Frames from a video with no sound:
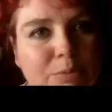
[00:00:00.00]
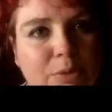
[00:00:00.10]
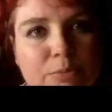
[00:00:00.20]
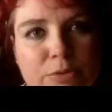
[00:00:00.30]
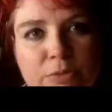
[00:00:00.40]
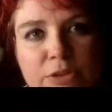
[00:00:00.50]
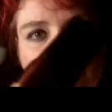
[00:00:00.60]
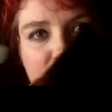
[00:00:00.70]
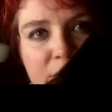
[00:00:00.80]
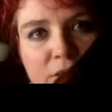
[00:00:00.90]
problems with
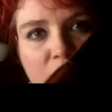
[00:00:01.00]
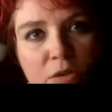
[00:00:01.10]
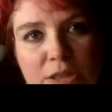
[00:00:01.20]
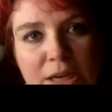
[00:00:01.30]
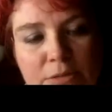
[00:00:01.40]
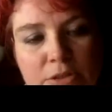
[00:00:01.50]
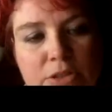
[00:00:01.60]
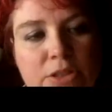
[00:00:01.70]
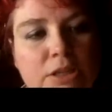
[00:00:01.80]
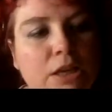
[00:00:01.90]
sheets or
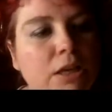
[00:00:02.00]
towels.